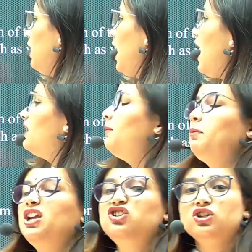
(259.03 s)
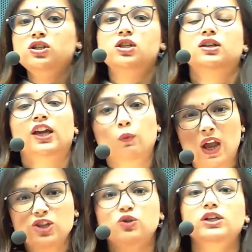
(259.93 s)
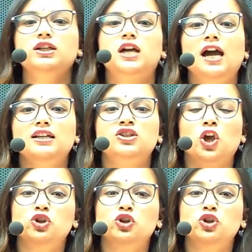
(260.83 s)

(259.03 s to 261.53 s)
And the patient eventually dies